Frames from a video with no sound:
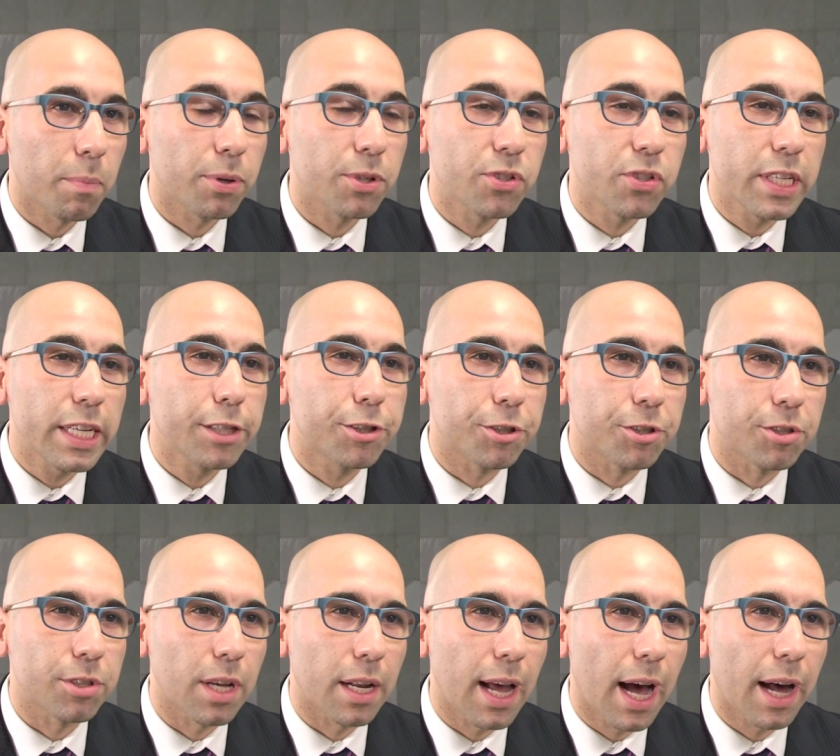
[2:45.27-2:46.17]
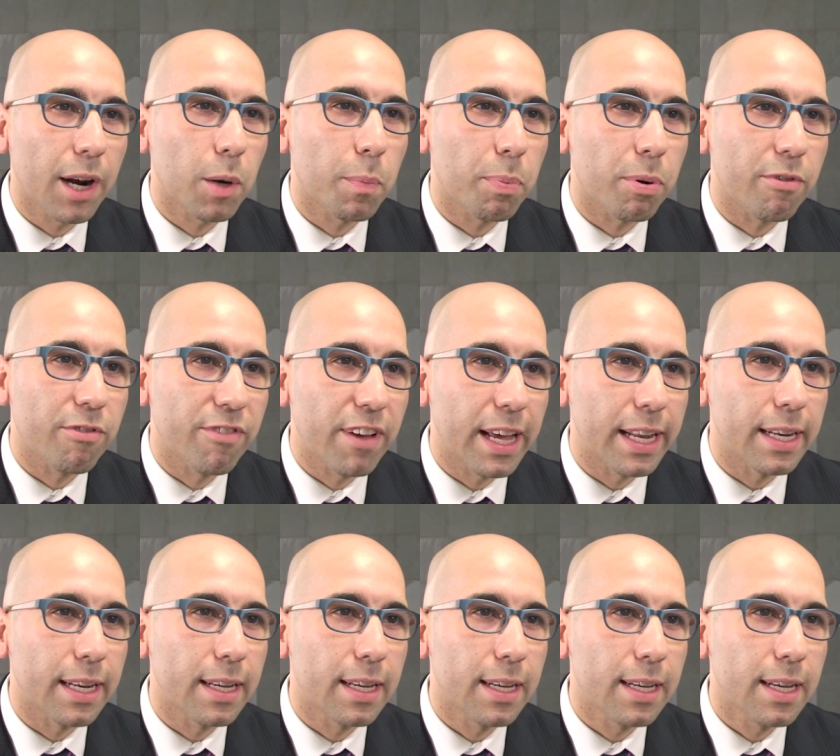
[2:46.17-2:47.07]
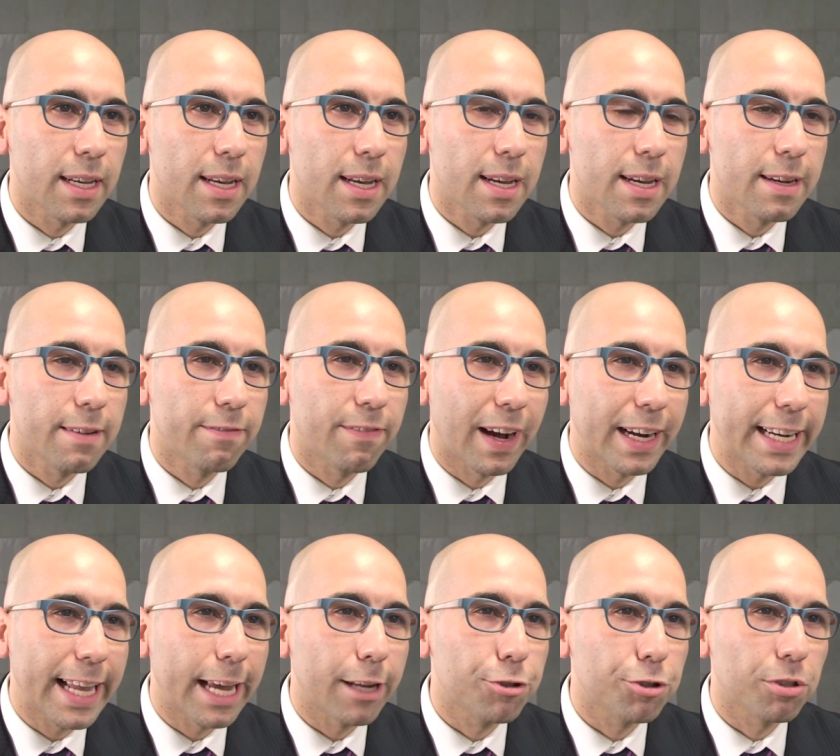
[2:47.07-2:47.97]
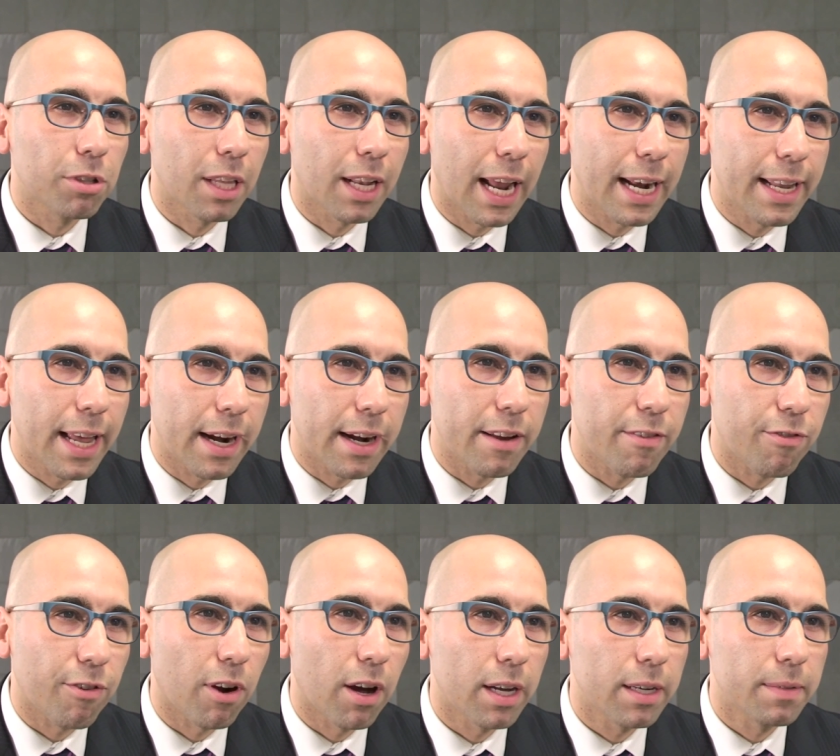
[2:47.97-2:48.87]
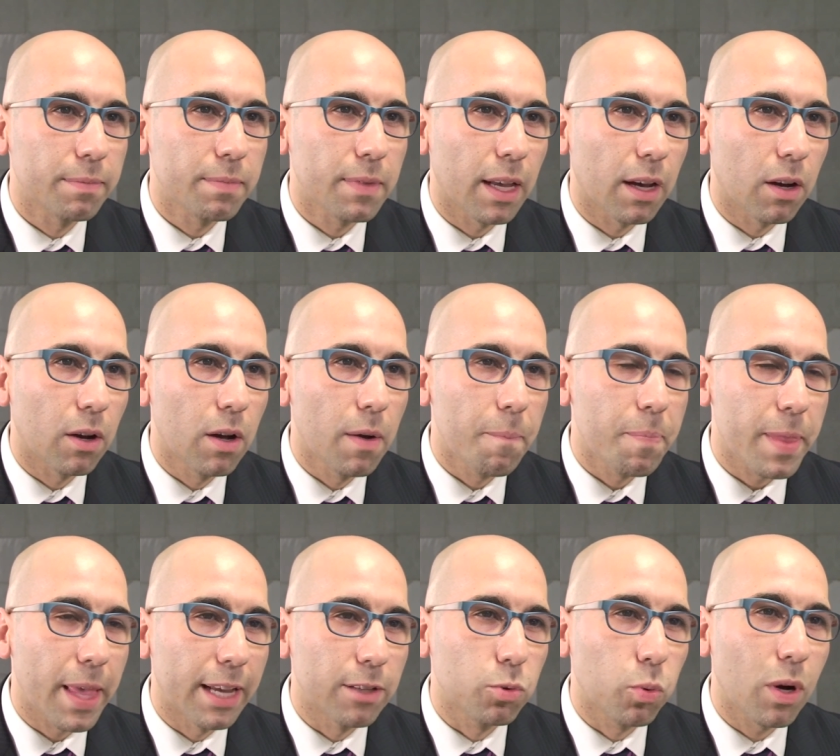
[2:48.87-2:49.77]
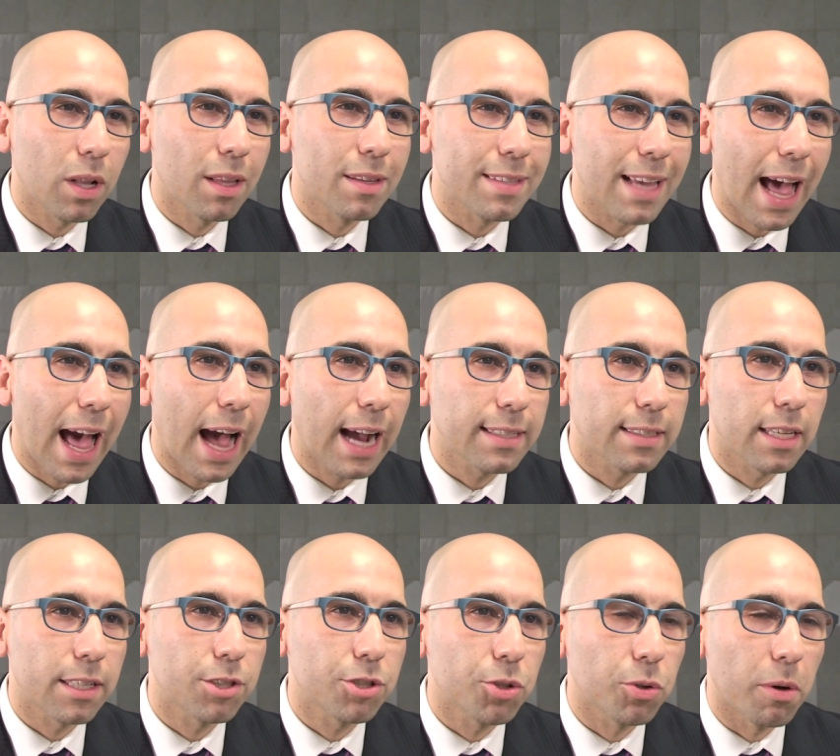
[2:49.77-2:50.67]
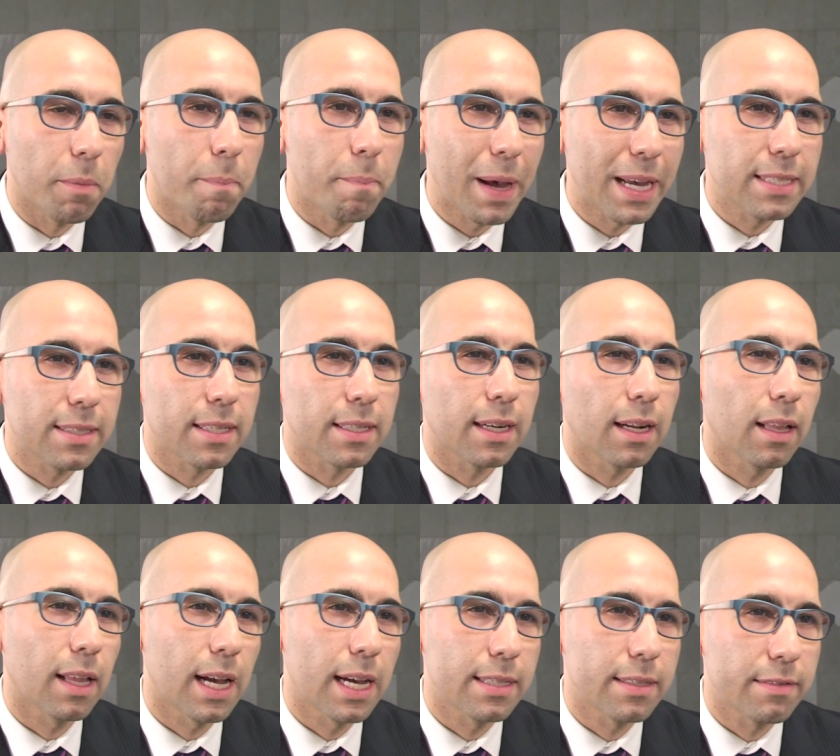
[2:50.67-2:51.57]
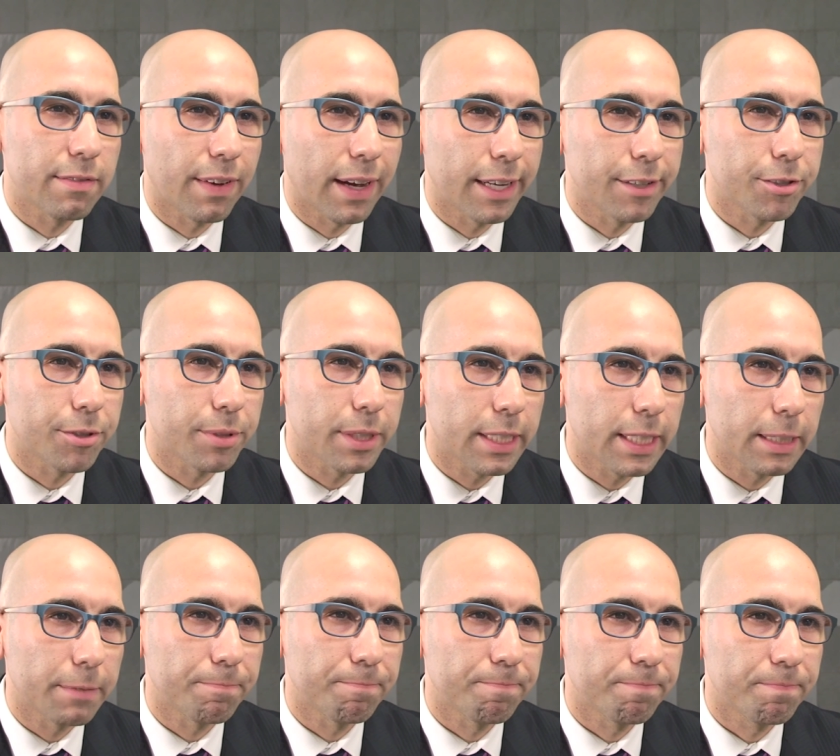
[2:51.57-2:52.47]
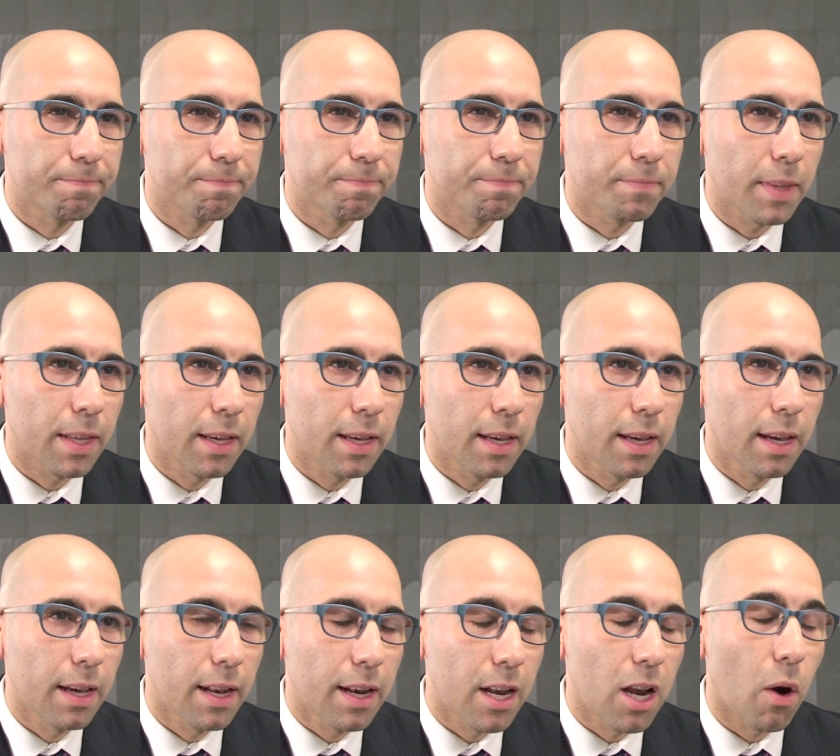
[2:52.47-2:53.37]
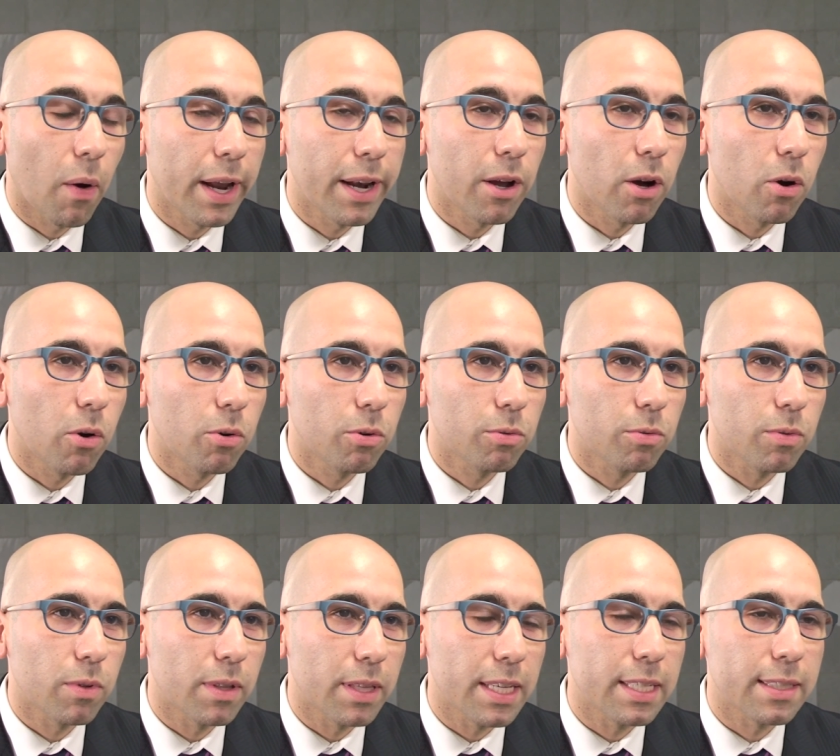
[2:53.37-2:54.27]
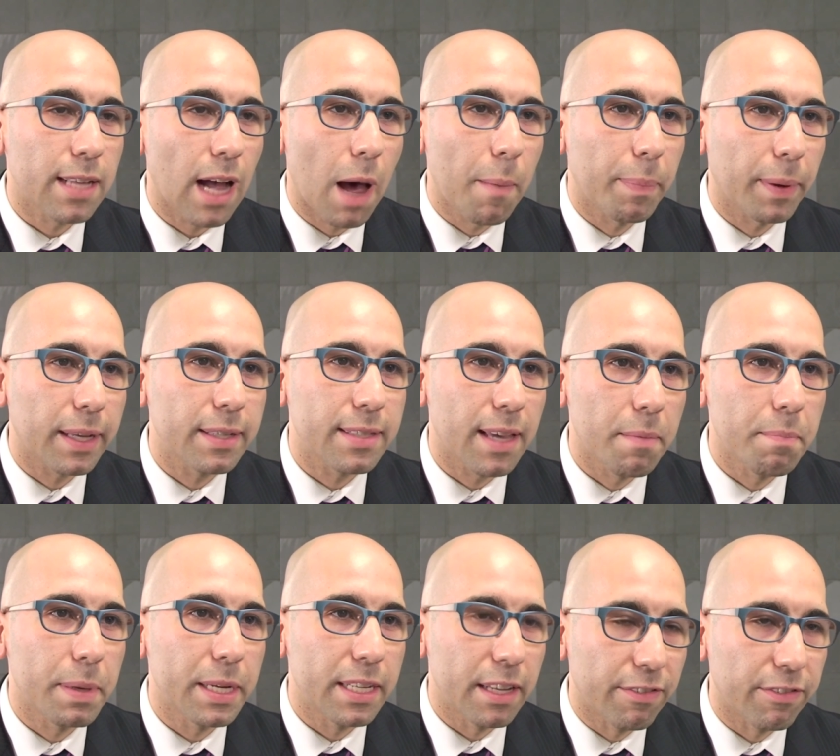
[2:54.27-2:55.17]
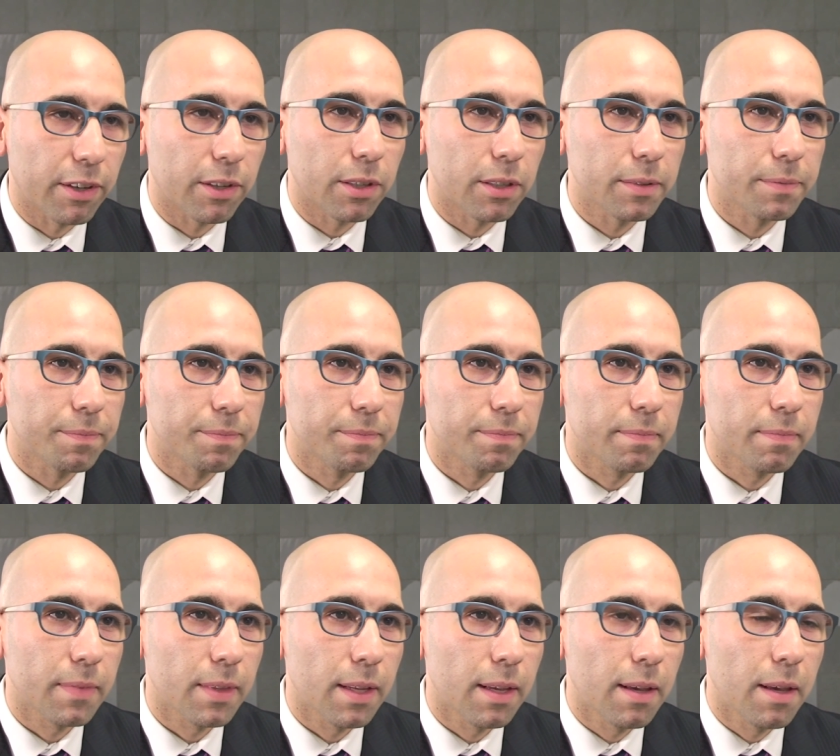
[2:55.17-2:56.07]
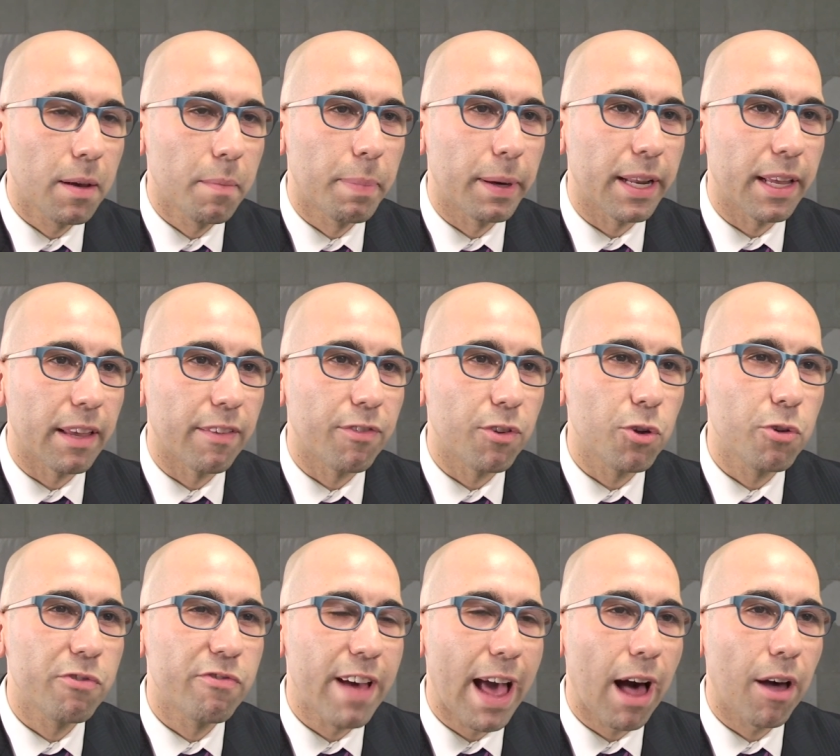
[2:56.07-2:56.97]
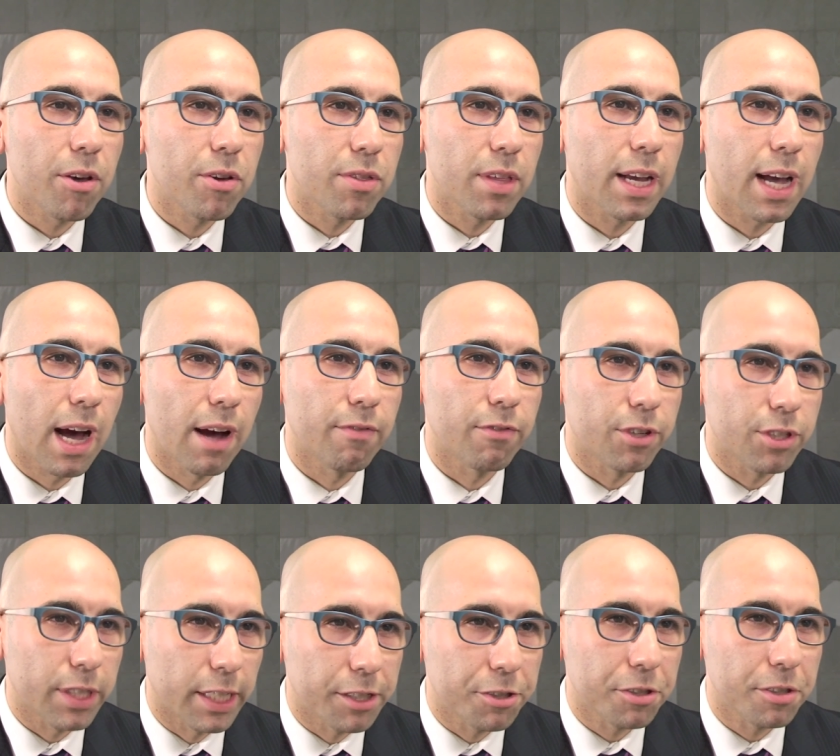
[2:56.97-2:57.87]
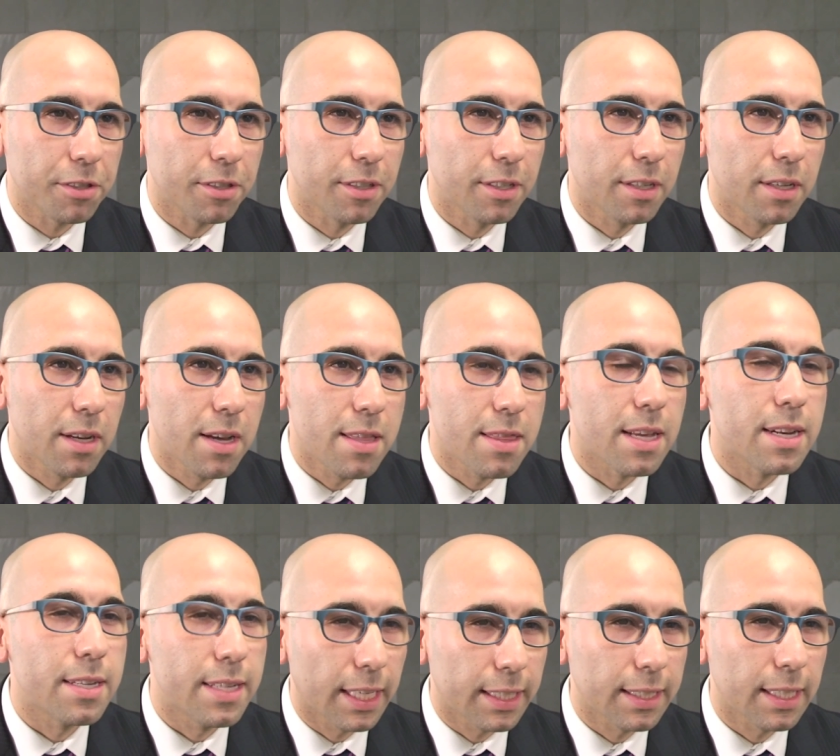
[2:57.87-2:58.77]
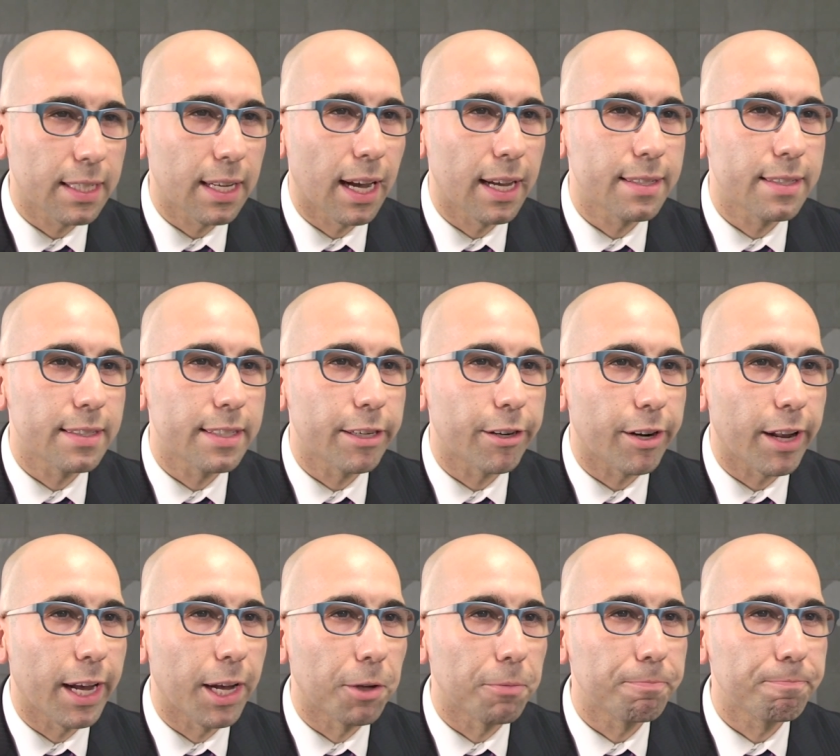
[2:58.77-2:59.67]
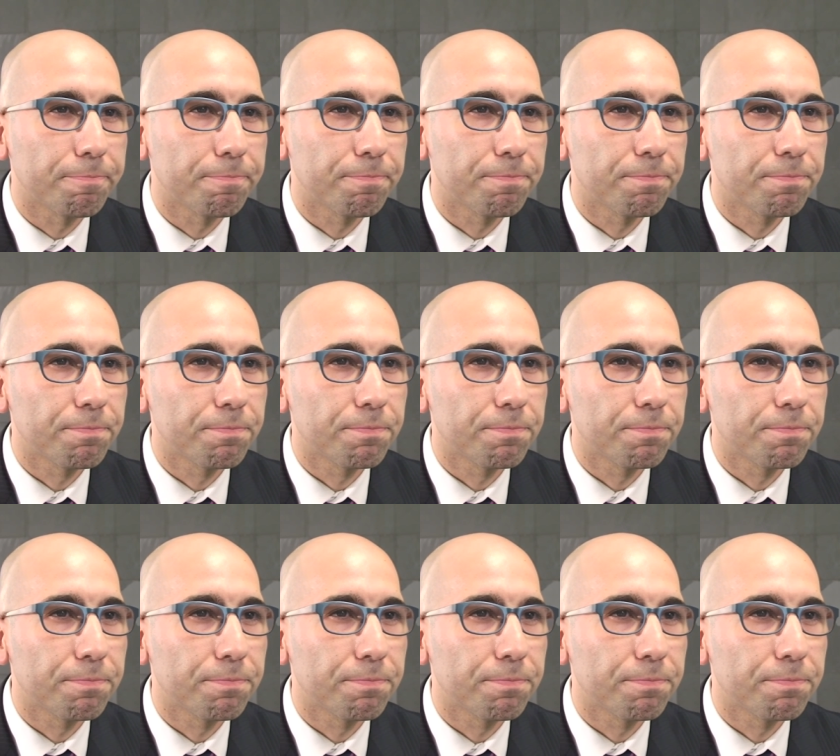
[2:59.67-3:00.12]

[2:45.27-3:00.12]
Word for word: procedures on how to prevent financial and identity fraud, as well as access to a best-in-class advisory team. Now, I know these topics can be difficult, but if you value the conversation, then Dignitas is here to help.